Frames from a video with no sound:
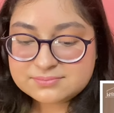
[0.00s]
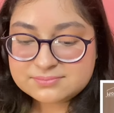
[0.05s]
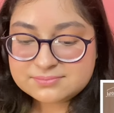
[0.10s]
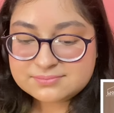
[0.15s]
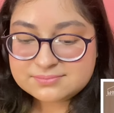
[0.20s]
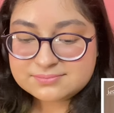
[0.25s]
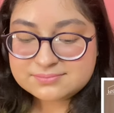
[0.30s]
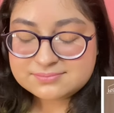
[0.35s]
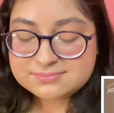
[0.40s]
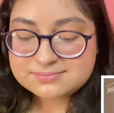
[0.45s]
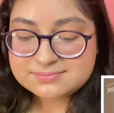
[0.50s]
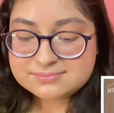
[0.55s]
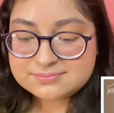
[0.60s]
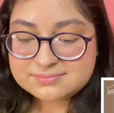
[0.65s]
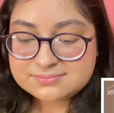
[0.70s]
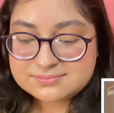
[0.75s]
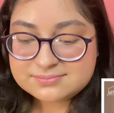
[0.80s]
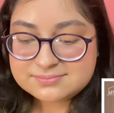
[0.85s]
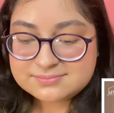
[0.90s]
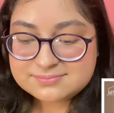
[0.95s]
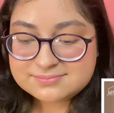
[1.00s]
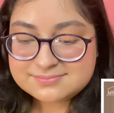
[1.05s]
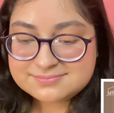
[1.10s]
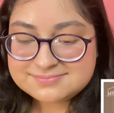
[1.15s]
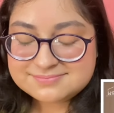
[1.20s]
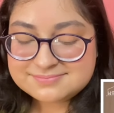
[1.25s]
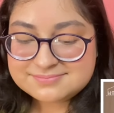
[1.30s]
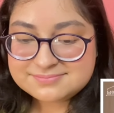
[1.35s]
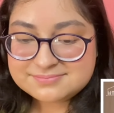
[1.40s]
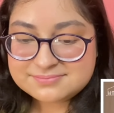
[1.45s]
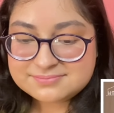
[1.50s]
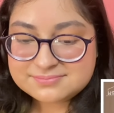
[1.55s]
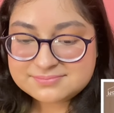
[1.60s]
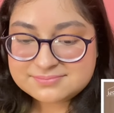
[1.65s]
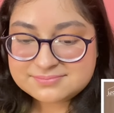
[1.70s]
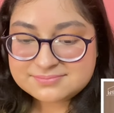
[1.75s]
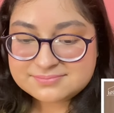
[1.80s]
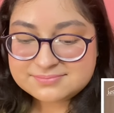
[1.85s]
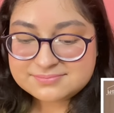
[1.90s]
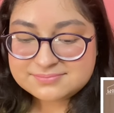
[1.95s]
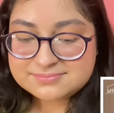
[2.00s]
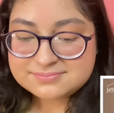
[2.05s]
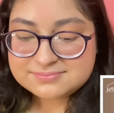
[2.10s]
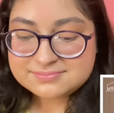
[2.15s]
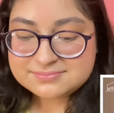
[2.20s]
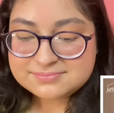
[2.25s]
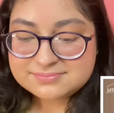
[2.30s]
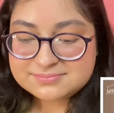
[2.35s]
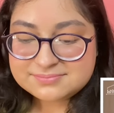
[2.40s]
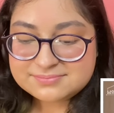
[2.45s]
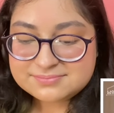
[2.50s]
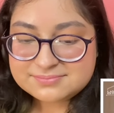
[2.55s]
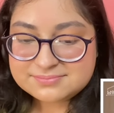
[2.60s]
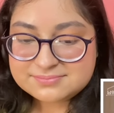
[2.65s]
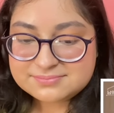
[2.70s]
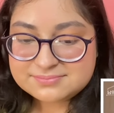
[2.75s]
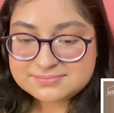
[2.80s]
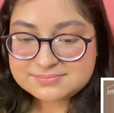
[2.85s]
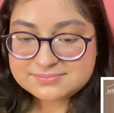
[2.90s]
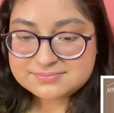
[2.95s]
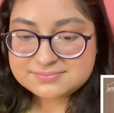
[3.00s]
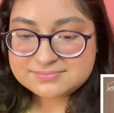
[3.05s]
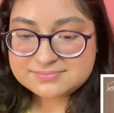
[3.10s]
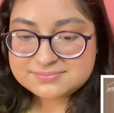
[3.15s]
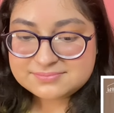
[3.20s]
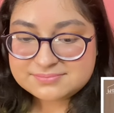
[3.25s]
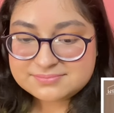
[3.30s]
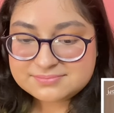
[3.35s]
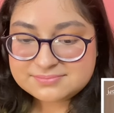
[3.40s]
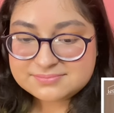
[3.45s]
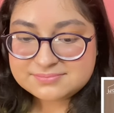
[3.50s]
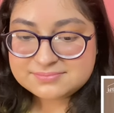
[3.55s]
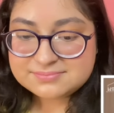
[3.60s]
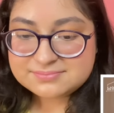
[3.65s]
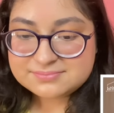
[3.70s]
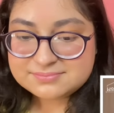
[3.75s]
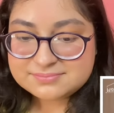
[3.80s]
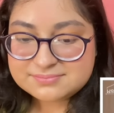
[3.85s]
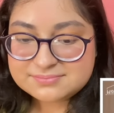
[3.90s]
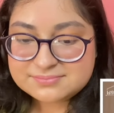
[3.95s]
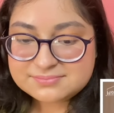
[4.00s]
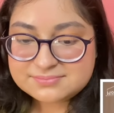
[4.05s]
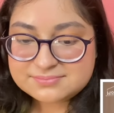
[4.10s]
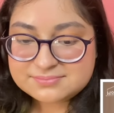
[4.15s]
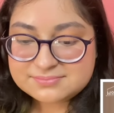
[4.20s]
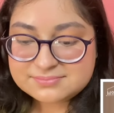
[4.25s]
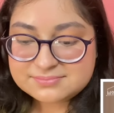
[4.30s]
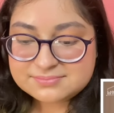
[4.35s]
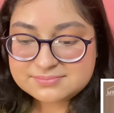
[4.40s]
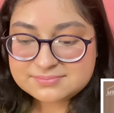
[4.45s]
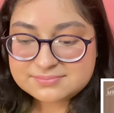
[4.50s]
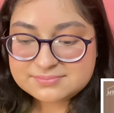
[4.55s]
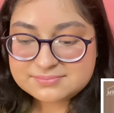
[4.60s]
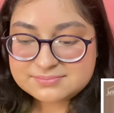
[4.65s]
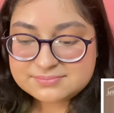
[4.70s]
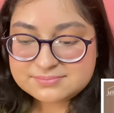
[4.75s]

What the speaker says: (silent)